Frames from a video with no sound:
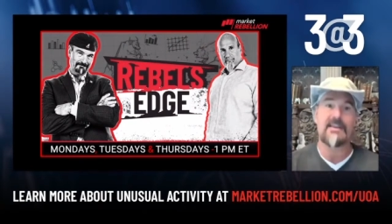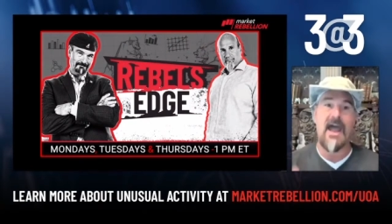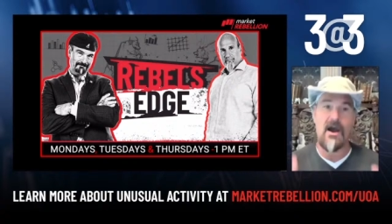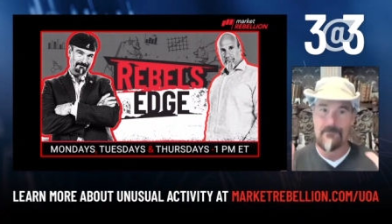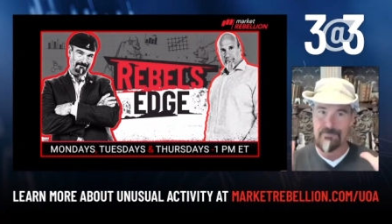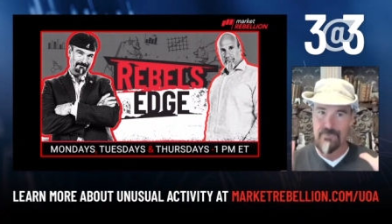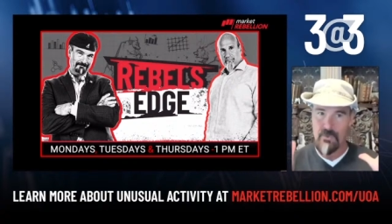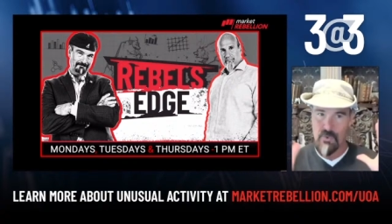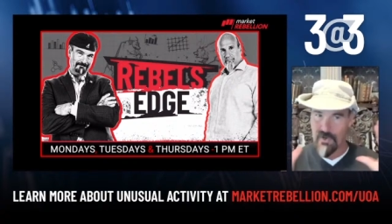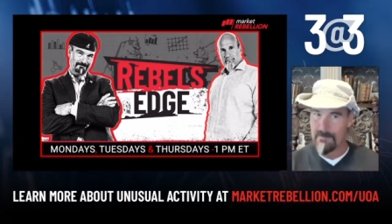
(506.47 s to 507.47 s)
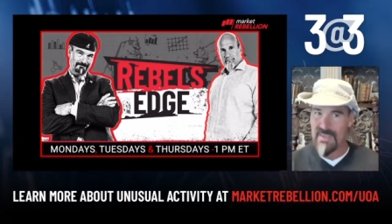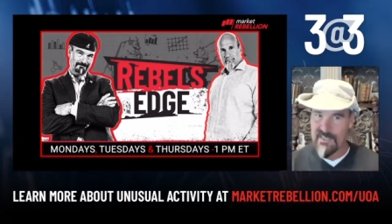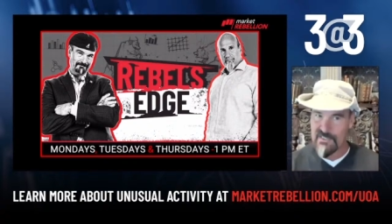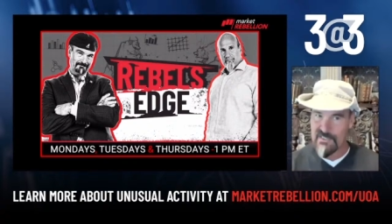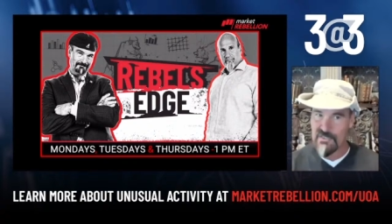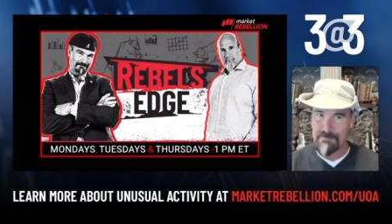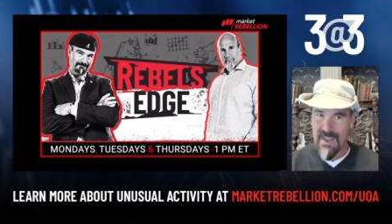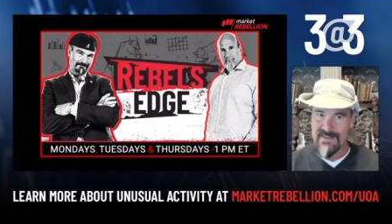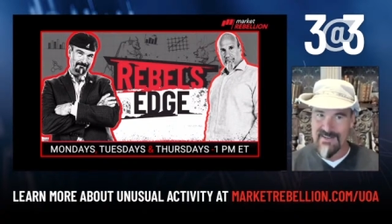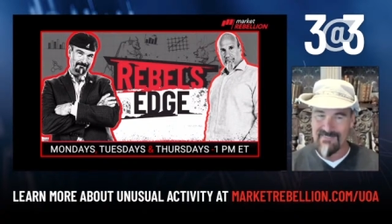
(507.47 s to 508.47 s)
Now, we're going to be
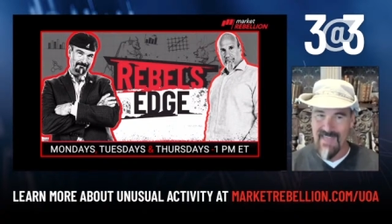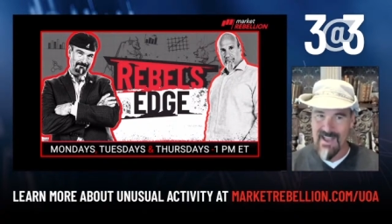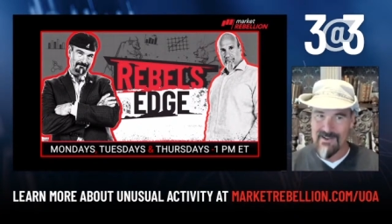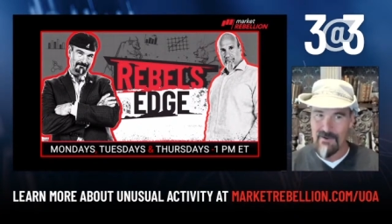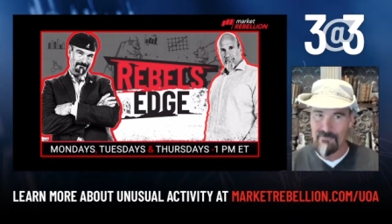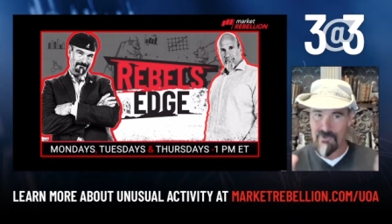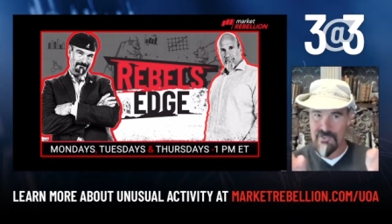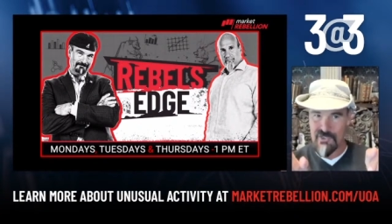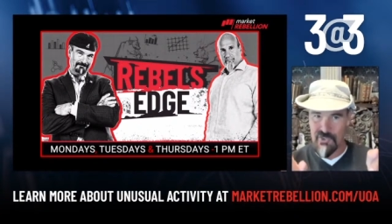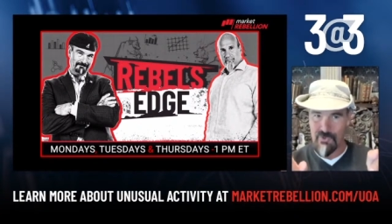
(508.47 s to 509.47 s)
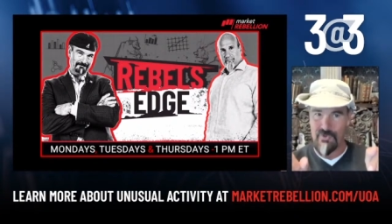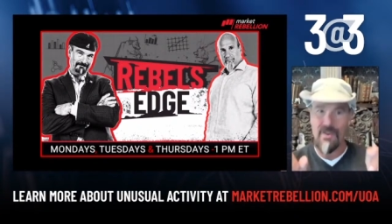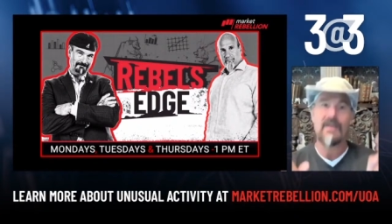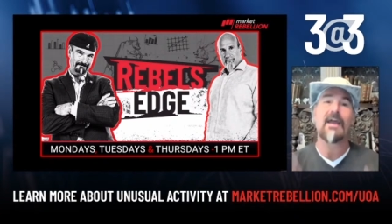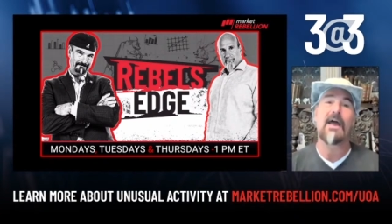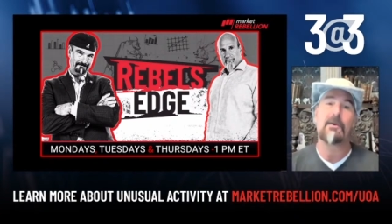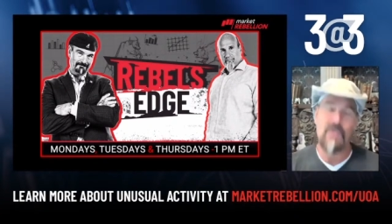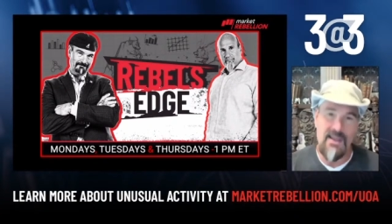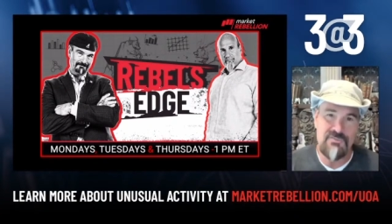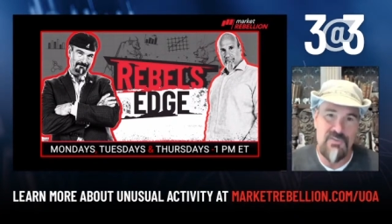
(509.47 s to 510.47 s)
expanding that coverage soon, and
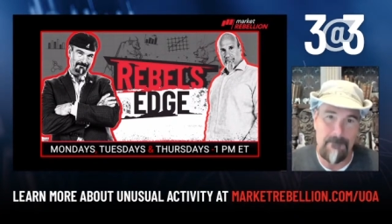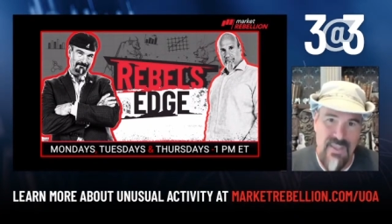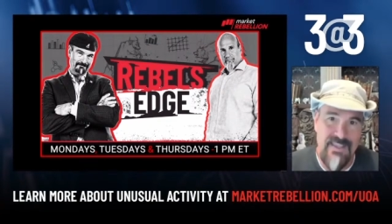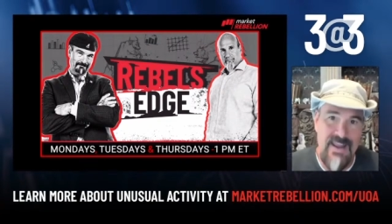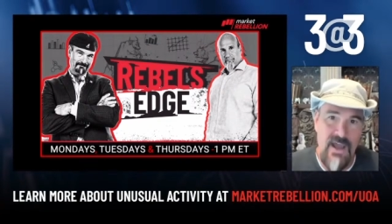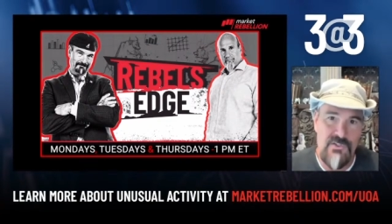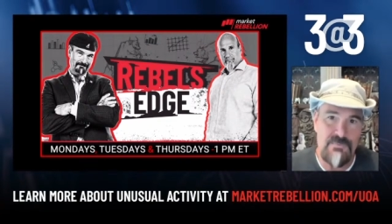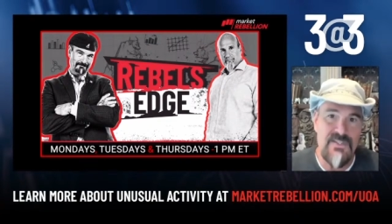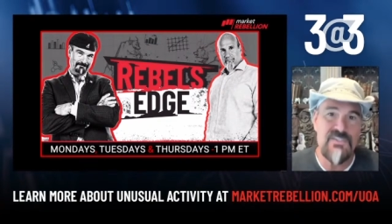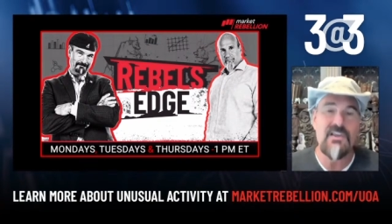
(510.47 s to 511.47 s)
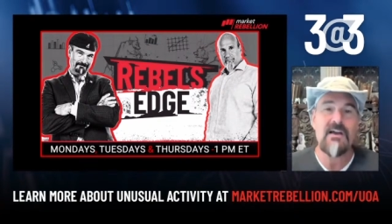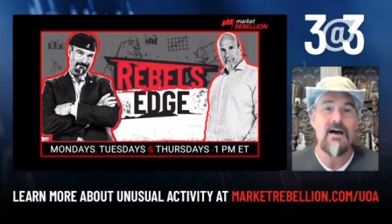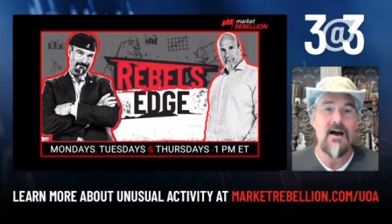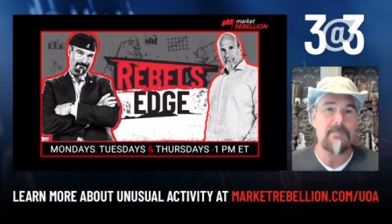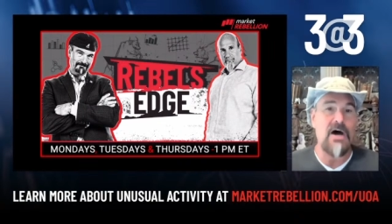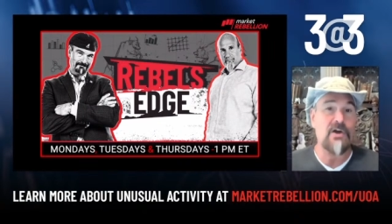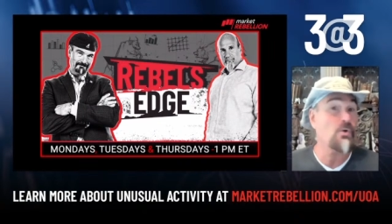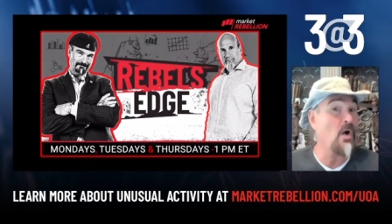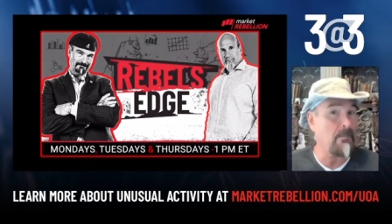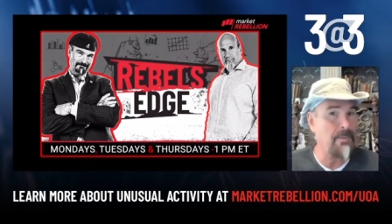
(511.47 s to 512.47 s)
we'll have some big announcements about
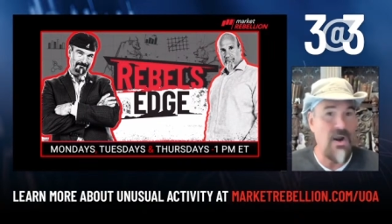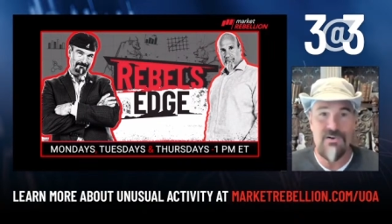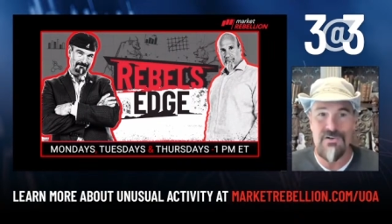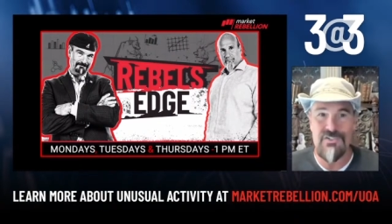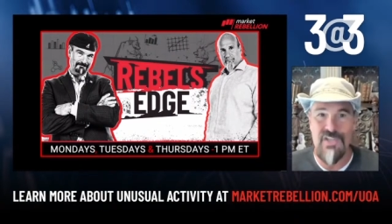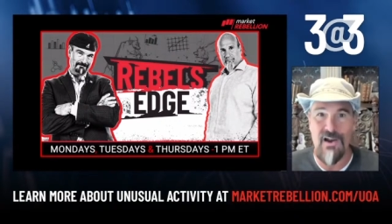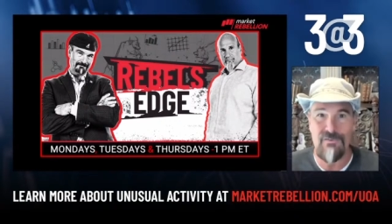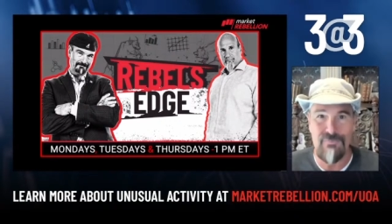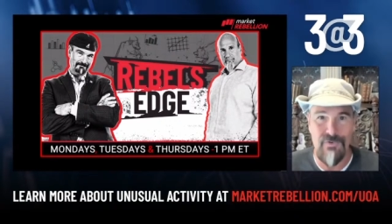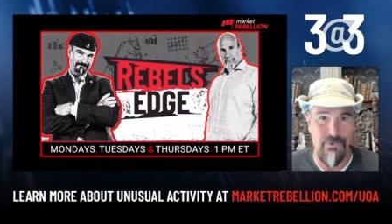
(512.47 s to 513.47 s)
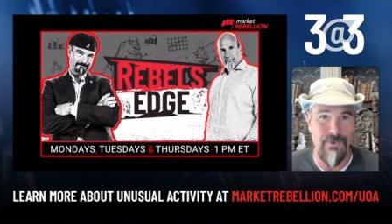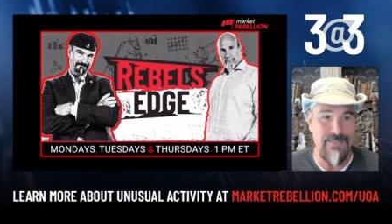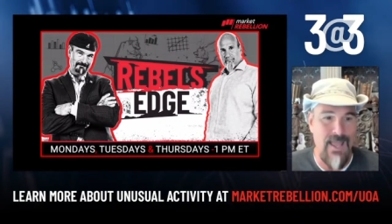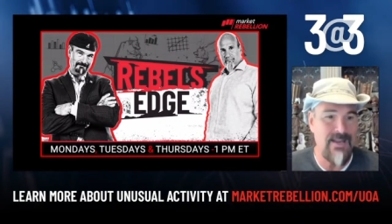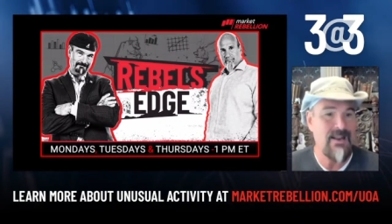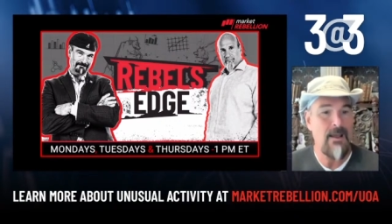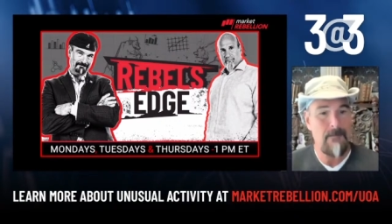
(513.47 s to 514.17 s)
who our partners are for doing that.